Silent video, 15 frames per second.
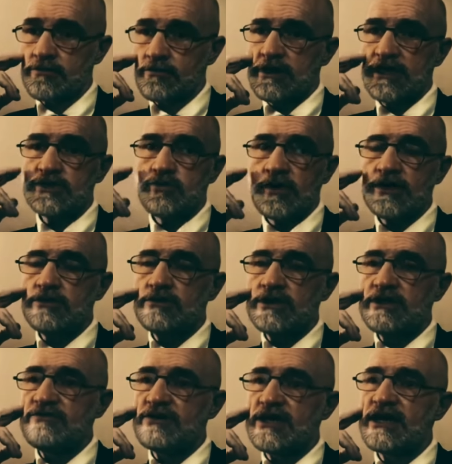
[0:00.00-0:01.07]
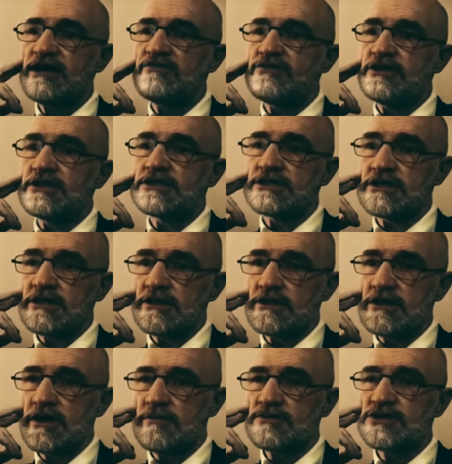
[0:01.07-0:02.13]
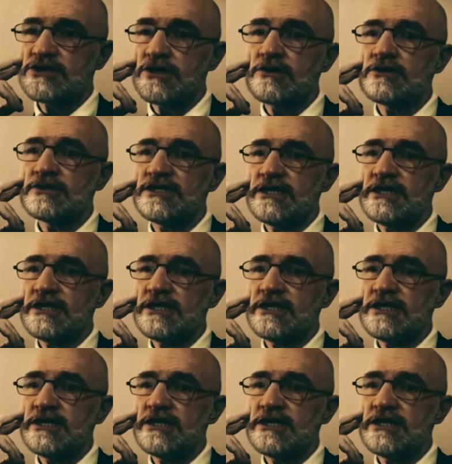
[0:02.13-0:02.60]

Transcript: That's why you can even have this absurd